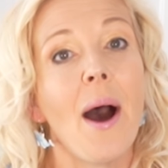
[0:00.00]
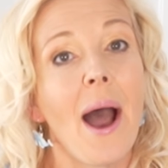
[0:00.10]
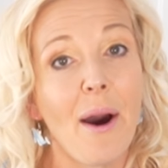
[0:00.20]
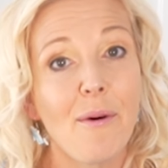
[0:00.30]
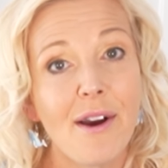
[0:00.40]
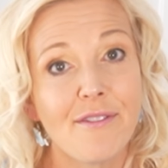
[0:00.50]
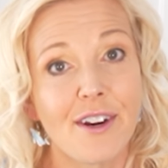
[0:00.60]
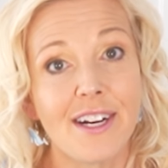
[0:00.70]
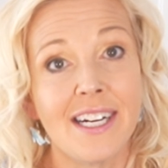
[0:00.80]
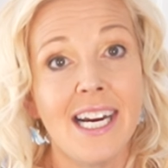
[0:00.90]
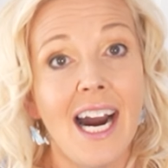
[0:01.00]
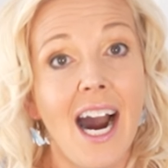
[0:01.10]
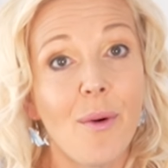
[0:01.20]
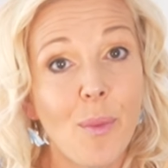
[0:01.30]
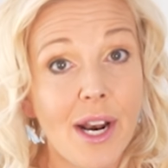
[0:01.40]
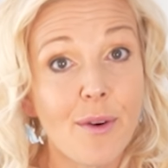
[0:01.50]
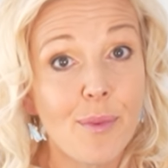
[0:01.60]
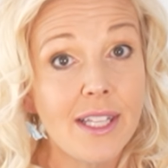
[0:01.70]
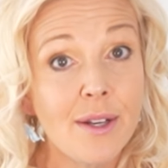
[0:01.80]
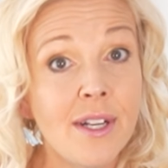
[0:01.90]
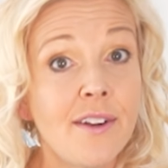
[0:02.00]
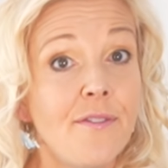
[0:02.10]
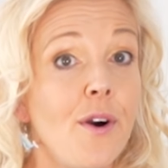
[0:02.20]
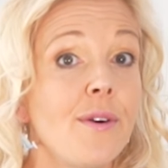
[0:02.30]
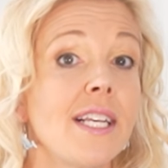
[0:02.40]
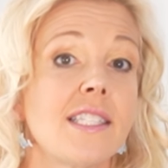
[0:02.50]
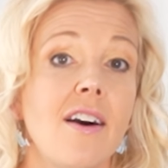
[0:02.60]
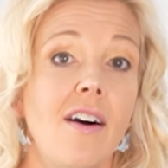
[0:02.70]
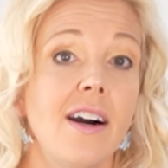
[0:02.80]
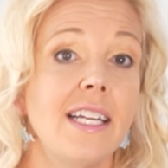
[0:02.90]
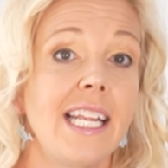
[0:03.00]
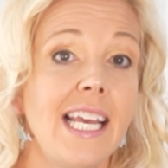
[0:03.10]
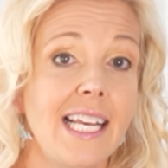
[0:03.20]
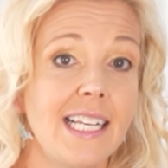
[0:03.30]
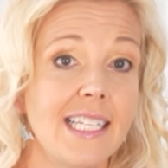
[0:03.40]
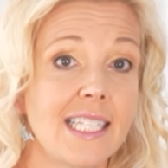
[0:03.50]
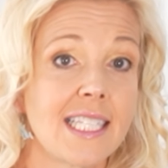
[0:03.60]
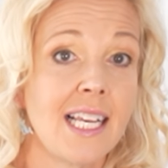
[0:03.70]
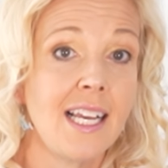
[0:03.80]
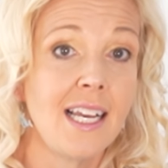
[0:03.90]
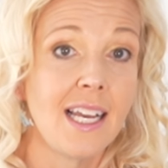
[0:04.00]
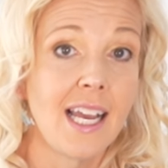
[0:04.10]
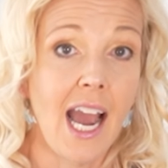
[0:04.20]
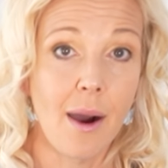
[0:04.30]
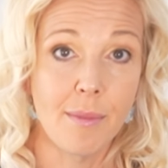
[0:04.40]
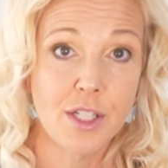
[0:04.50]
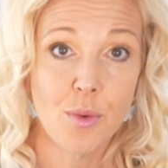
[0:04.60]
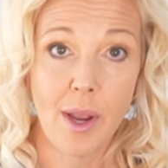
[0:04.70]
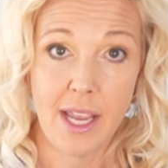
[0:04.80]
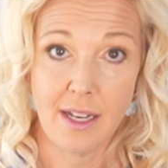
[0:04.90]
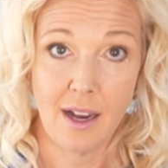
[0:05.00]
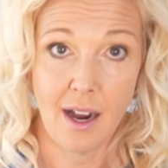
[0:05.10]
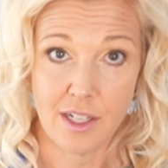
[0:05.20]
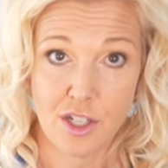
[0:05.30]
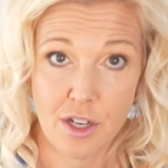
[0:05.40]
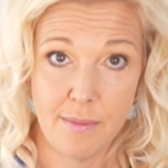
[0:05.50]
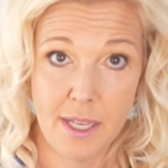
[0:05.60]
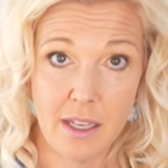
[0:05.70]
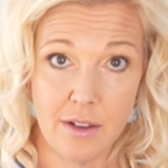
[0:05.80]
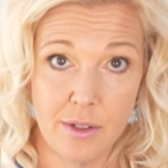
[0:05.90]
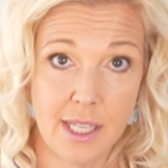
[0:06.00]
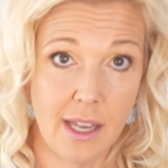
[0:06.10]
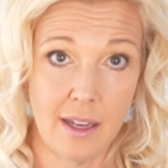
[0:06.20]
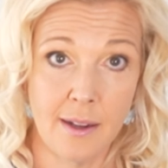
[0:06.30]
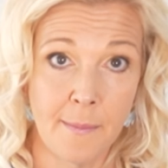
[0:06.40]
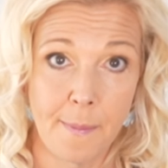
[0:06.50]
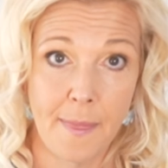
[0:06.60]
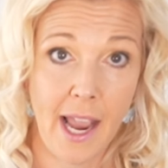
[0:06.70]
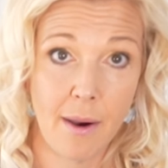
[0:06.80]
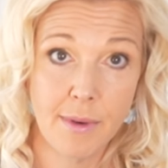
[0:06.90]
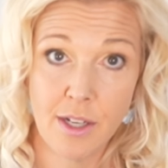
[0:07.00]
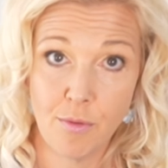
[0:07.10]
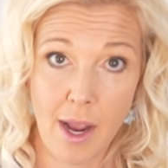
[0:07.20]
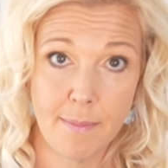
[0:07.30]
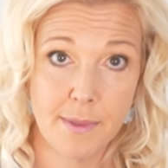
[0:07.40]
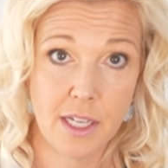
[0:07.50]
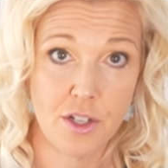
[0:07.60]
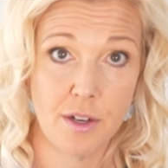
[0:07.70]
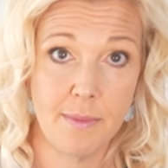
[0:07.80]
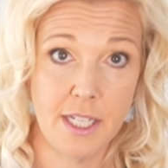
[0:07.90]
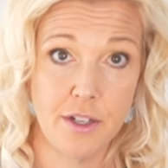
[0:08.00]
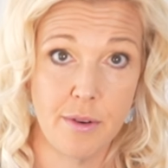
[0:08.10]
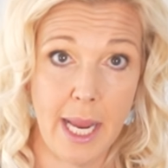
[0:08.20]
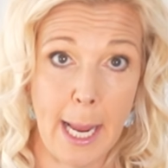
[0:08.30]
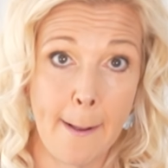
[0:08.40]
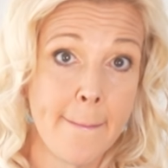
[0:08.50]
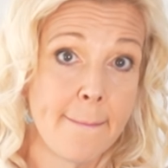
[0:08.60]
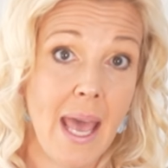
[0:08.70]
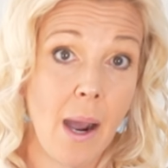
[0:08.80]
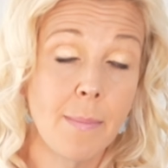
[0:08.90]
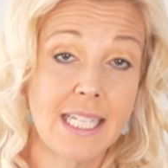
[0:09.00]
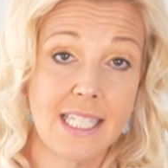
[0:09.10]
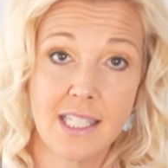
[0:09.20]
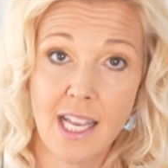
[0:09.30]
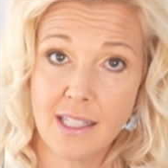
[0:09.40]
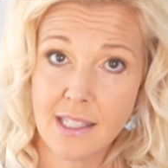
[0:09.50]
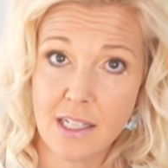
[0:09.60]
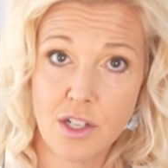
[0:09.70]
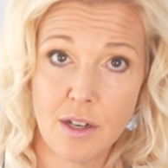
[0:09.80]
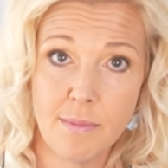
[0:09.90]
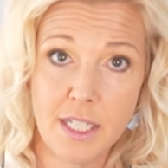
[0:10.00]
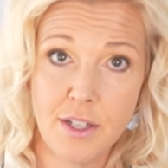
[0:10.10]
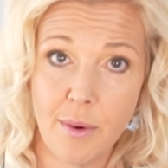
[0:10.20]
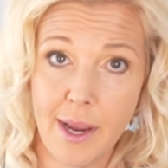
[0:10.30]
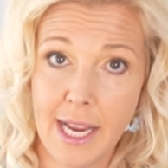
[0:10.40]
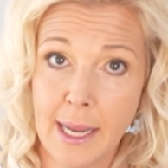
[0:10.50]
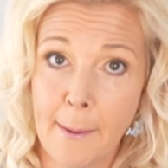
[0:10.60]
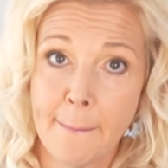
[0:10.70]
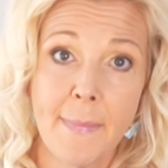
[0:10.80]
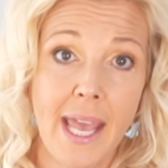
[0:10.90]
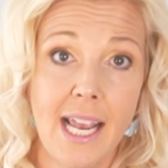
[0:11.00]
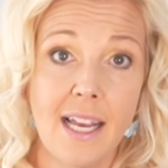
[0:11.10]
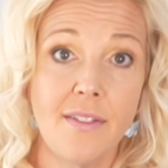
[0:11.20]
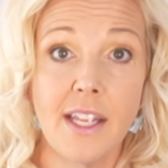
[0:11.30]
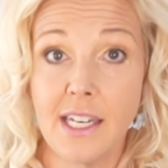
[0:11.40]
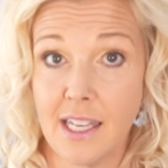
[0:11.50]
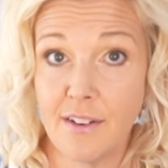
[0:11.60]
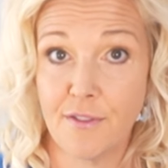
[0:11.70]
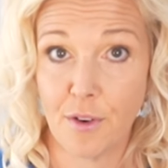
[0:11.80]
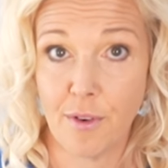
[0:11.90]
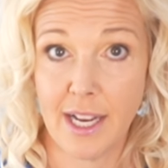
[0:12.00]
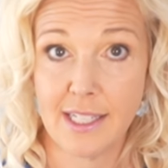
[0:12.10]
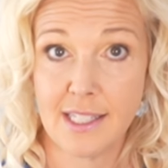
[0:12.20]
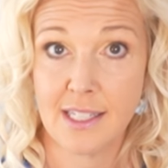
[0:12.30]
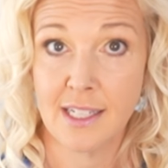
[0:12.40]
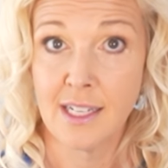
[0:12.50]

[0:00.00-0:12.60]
However, what I really want to focus on is how much weight I should be using, how many reps I should be doing, how many sets I should be doing, and the need for rest.